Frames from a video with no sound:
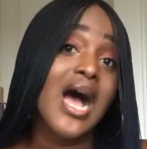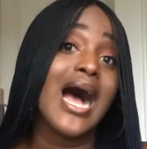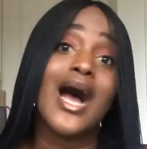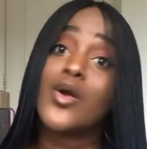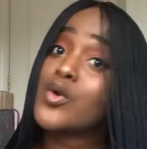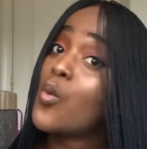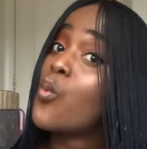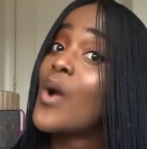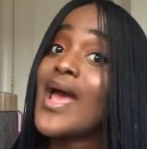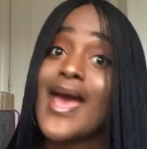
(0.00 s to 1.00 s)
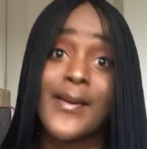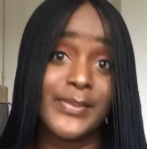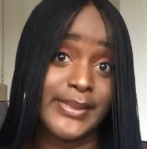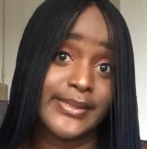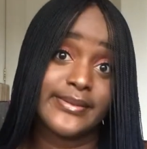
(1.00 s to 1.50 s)
I don't know what
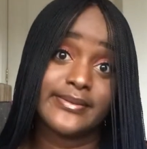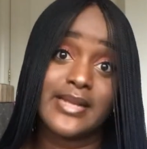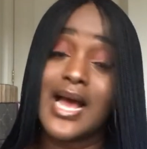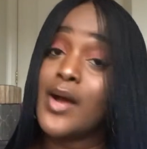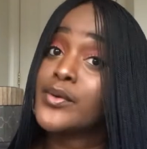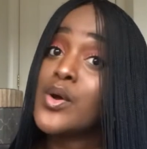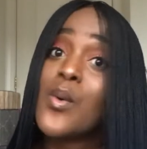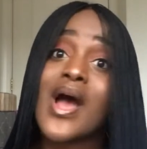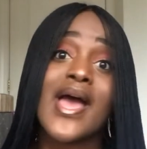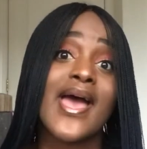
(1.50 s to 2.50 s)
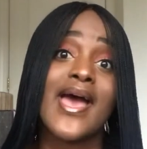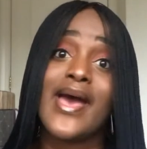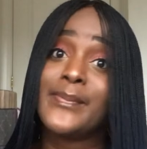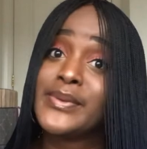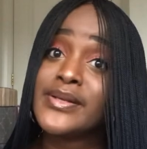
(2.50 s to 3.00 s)
happened. I don't know what had
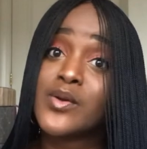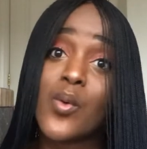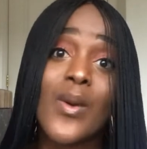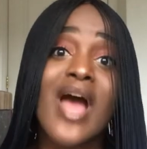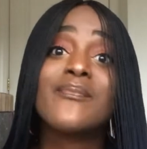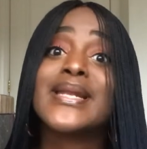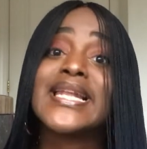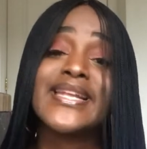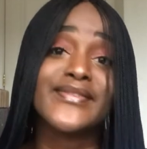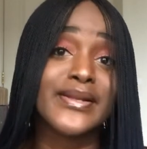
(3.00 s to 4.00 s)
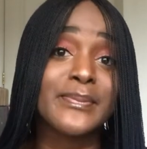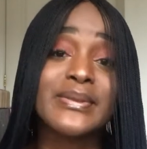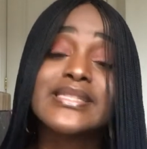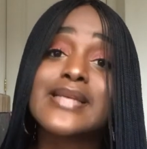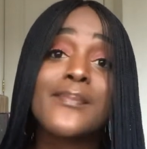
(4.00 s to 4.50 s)
happened or where I've been living,
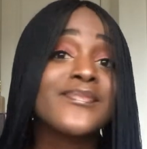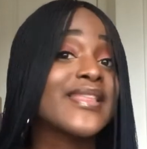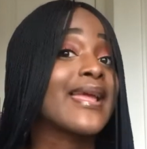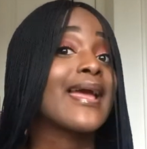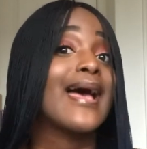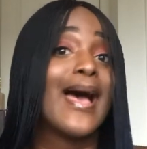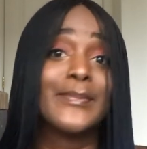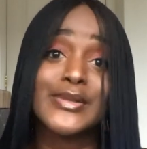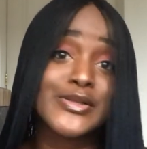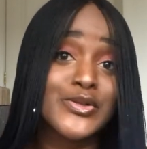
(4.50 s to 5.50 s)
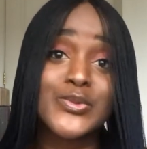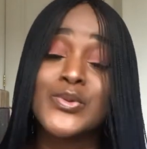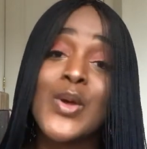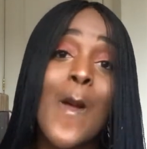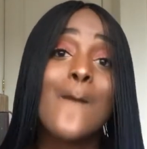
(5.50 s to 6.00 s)
but something happened
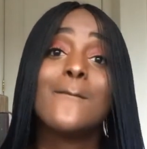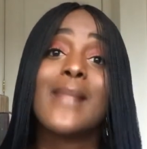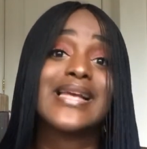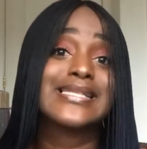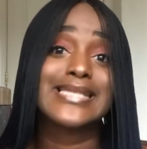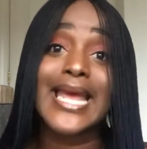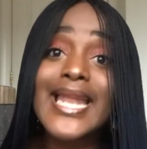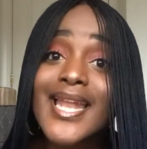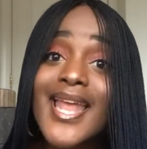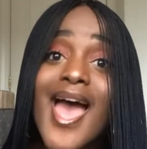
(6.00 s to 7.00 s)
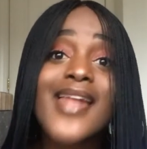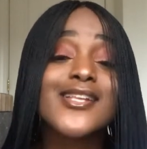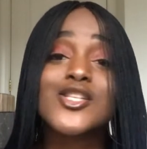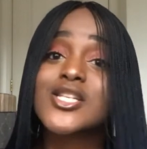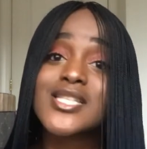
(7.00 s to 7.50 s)
to my skin and
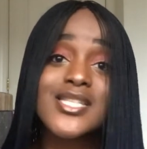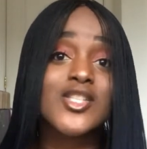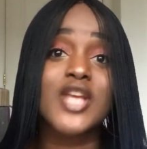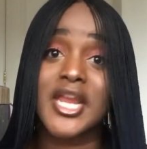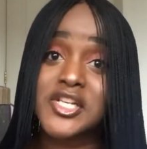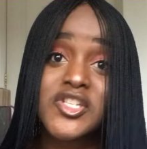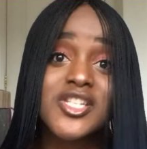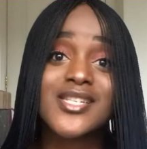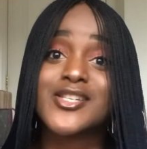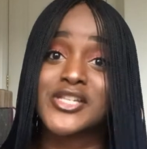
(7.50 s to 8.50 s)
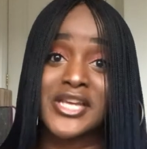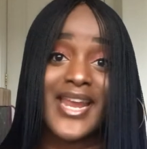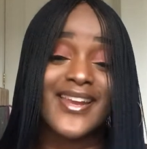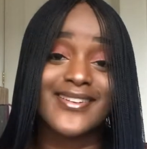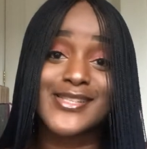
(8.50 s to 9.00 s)
it just changed
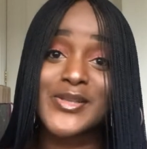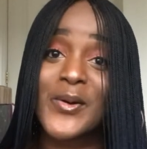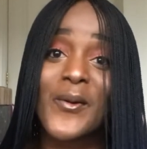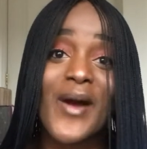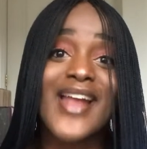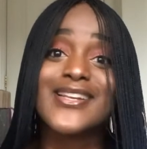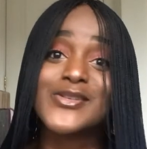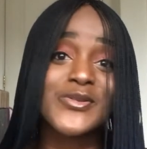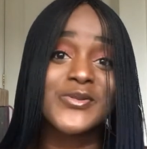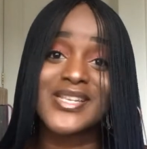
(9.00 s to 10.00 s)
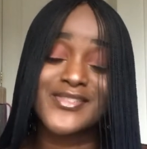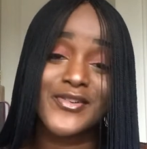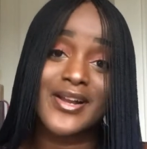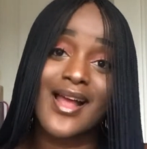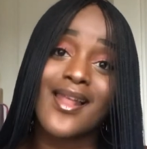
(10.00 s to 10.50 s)
shade. So I need to use a
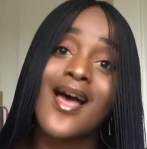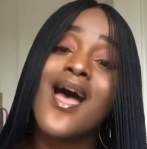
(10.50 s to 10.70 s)
different color.